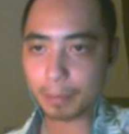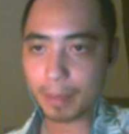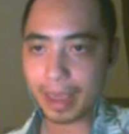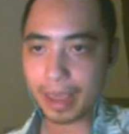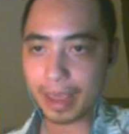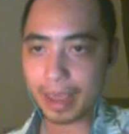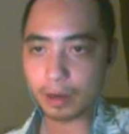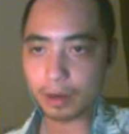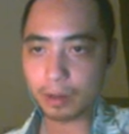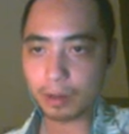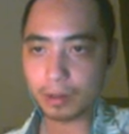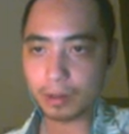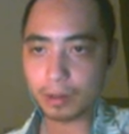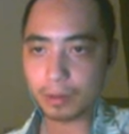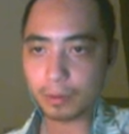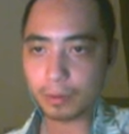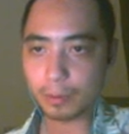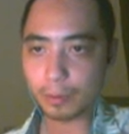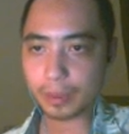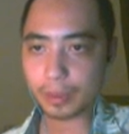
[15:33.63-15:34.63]
panel
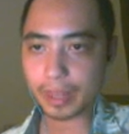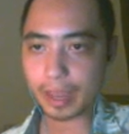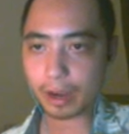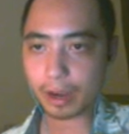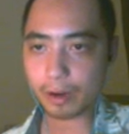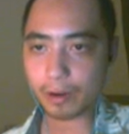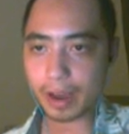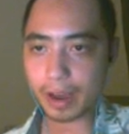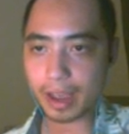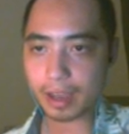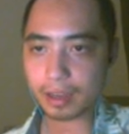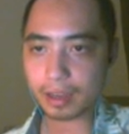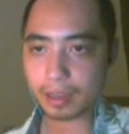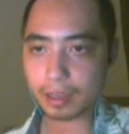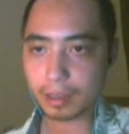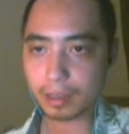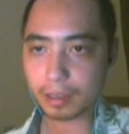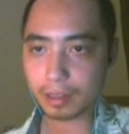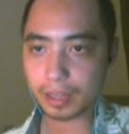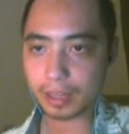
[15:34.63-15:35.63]
with that crack,
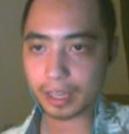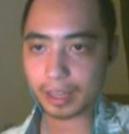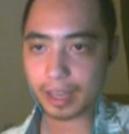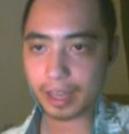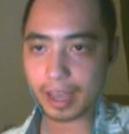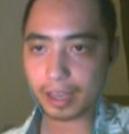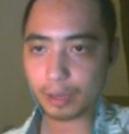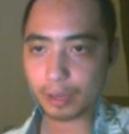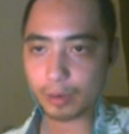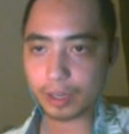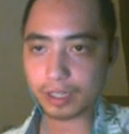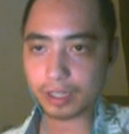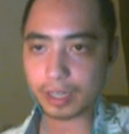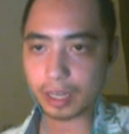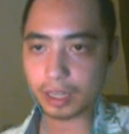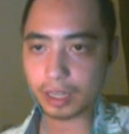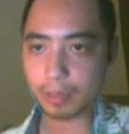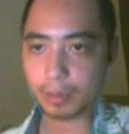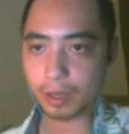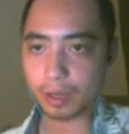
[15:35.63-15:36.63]
like that. You want to
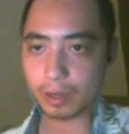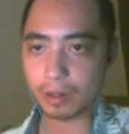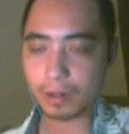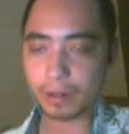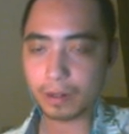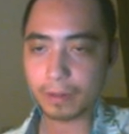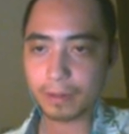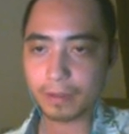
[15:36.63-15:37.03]
stand in the middle.